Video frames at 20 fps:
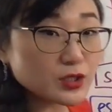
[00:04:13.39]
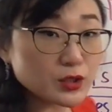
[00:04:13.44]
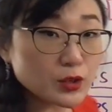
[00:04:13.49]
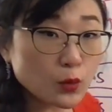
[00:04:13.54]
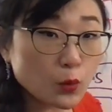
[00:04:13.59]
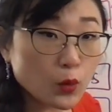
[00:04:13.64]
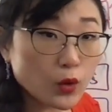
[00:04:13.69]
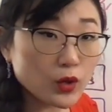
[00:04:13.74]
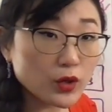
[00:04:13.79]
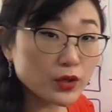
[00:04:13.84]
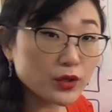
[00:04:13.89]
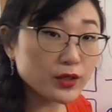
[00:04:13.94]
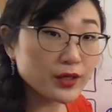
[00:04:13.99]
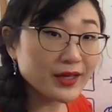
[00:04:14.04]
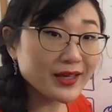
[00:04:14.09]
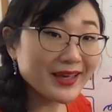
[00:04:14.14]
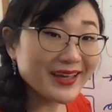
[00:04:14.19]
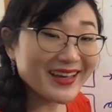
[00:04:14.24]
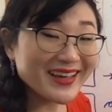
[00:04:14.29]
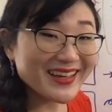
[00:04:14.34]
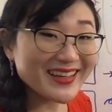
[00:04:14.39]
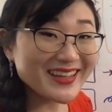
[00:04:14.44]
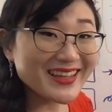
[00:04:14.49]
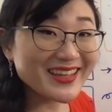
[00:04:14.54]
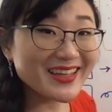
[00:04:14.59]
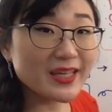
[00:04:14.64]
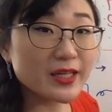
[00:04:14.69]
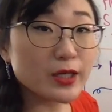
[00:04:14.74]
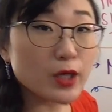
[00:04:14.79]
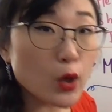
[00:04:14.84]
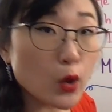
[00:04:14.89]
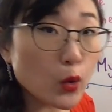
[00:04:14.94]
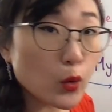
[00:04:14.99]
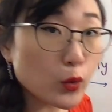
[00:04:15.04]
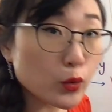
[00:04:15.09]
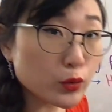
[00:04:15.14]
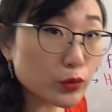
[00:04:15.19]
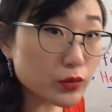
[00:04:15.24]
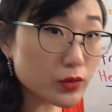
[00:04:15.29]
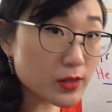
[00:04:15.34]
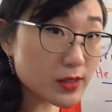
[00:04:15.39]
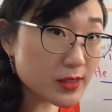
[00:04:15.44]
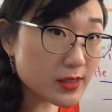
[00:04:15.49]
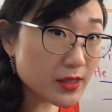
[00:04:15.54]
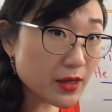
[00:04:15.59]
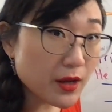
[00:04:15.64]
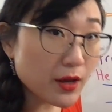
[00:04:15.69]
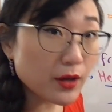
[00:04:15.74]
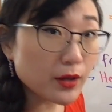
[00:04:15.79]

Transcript: to work. He goes.